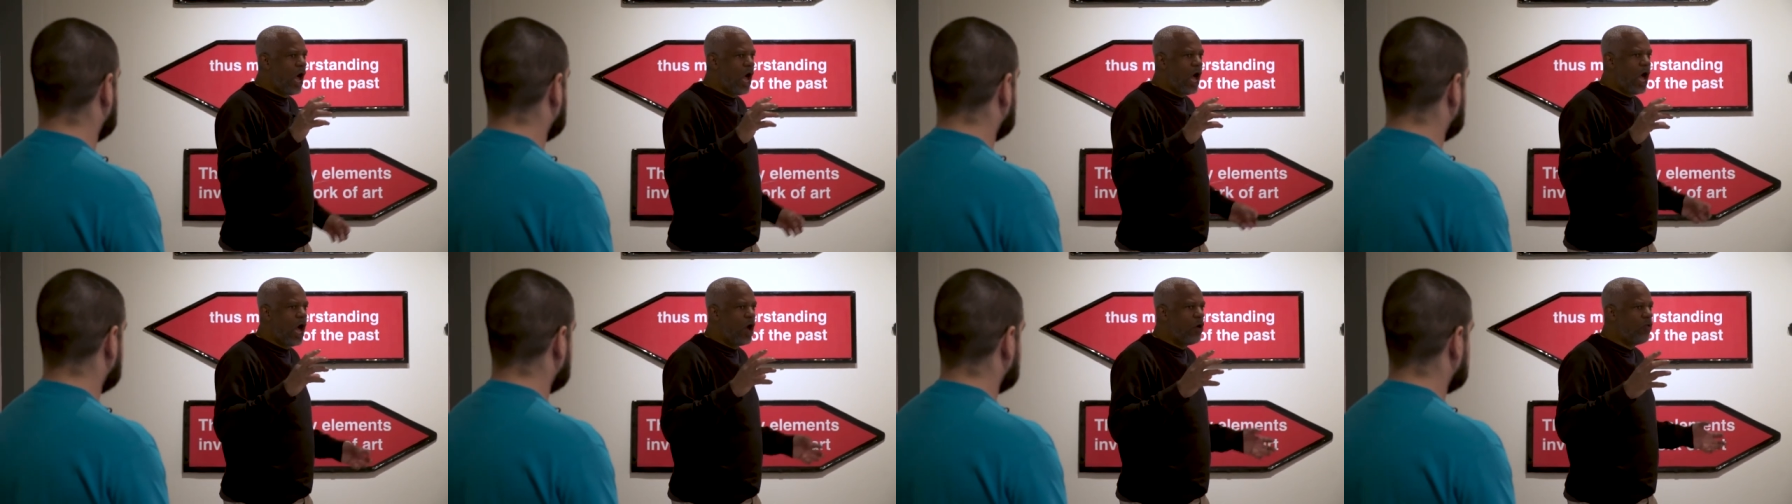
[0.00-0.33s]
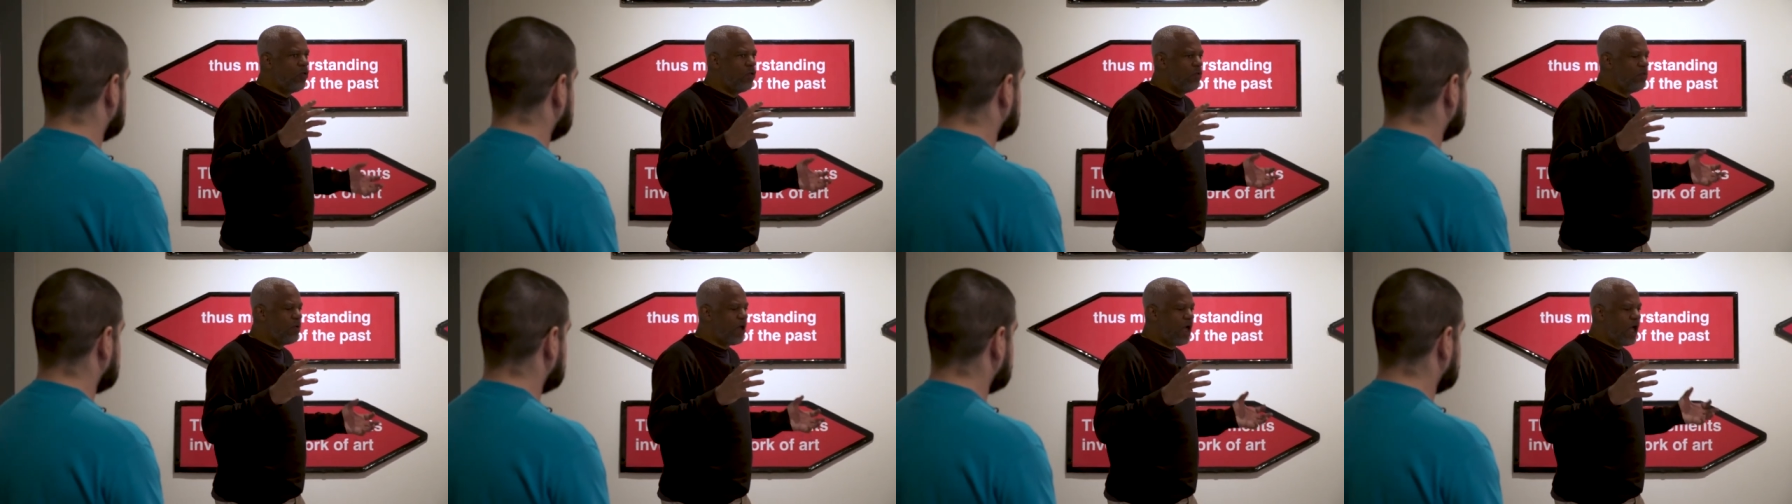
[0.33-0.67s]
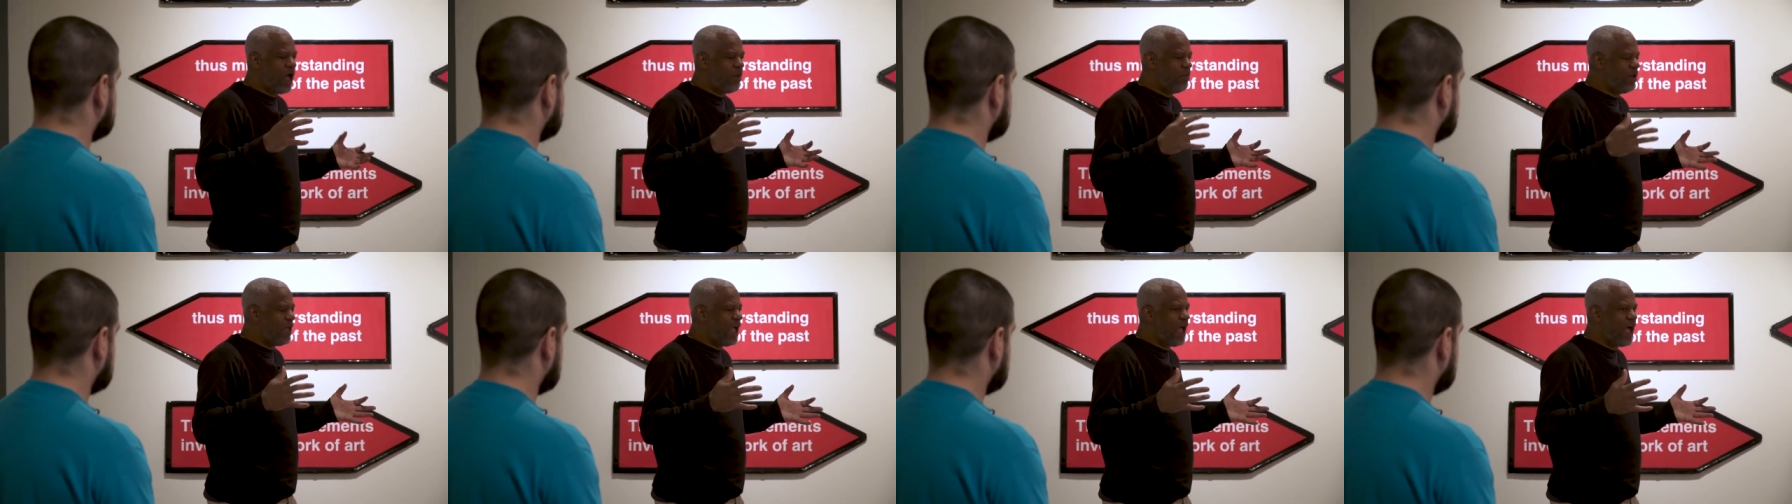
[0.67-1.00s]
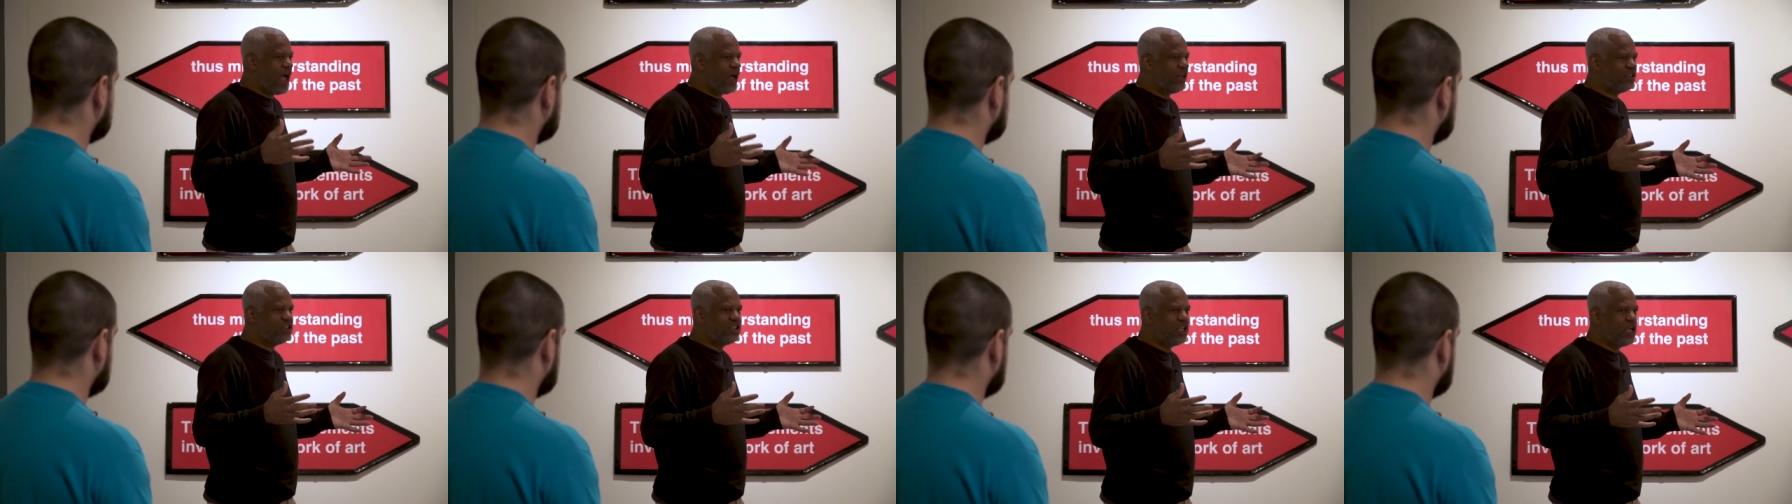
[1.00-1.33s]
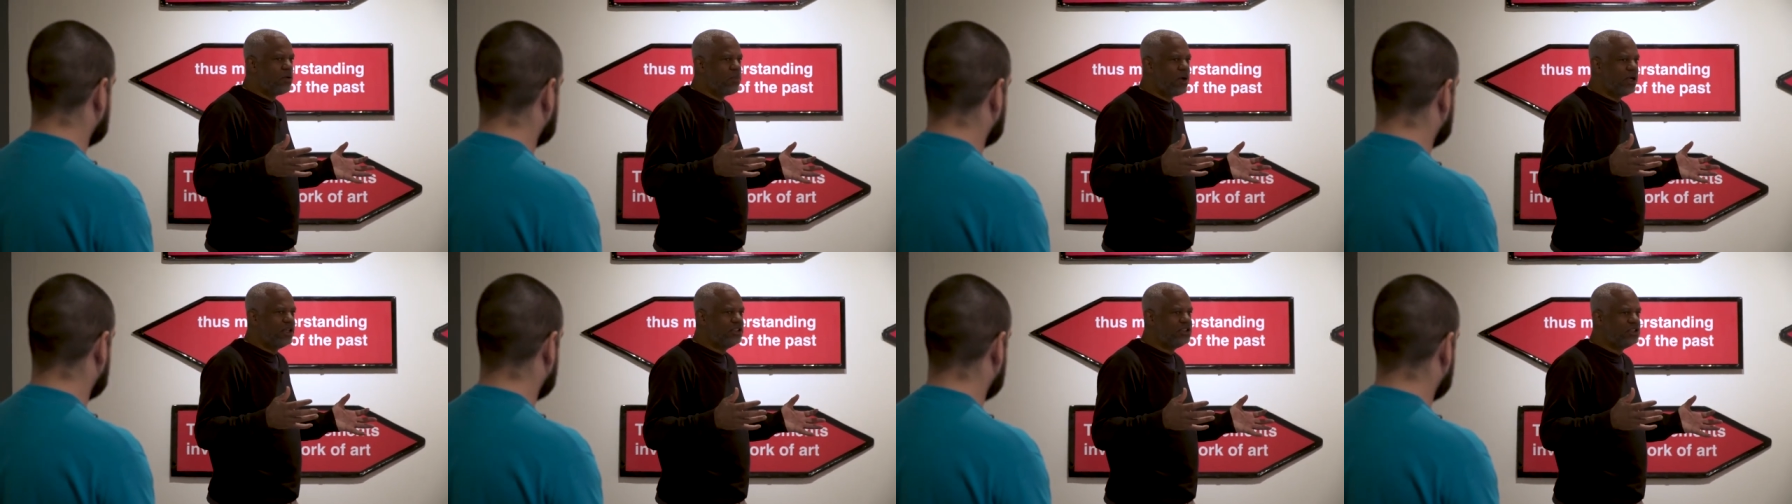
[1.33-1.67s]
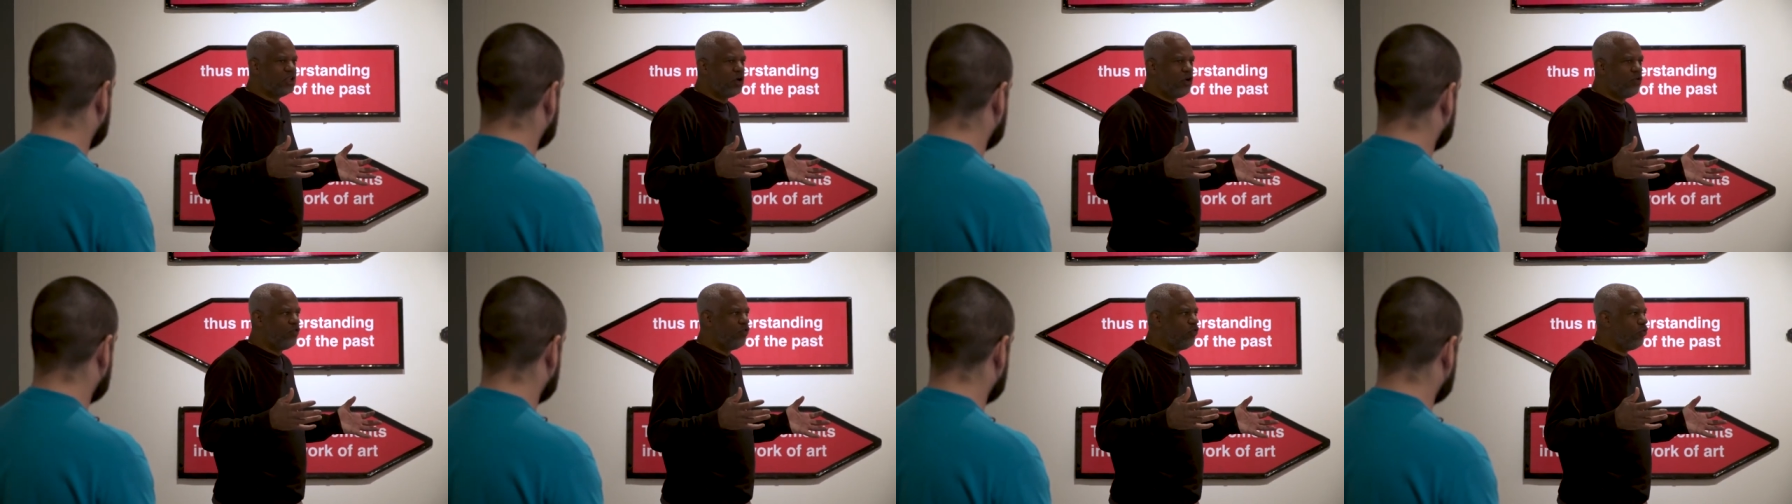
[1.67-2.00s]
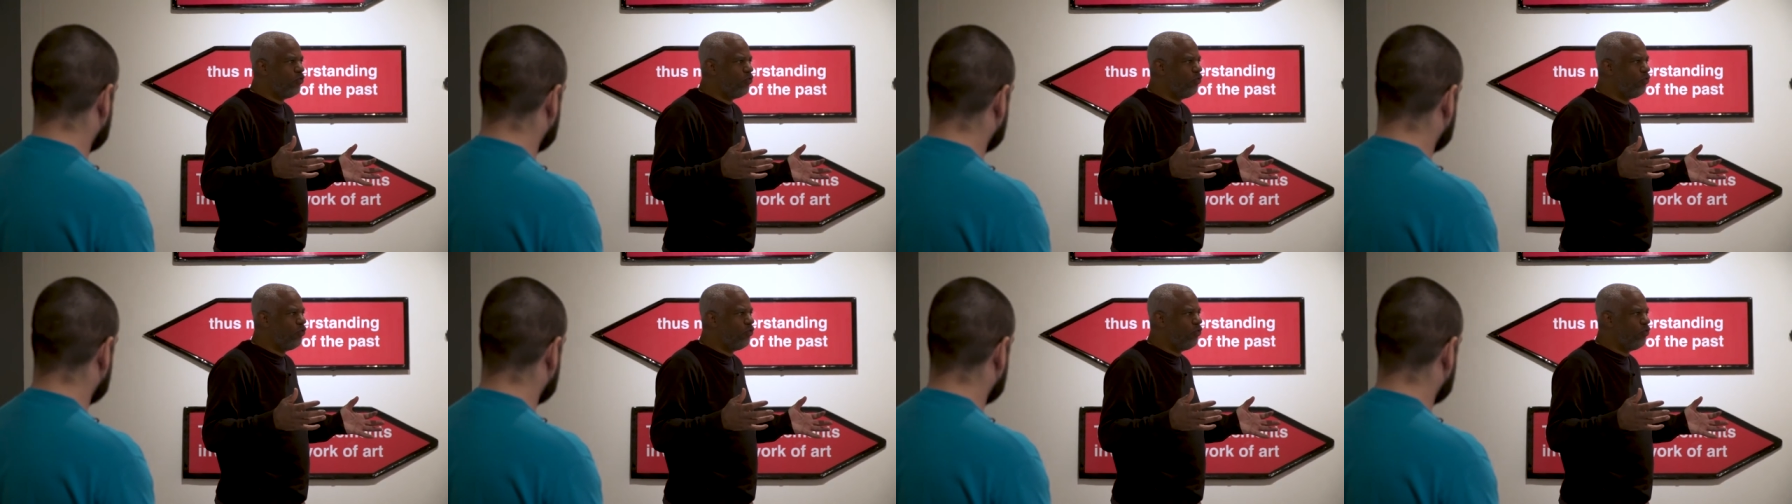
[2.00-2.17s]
I would be asking myself,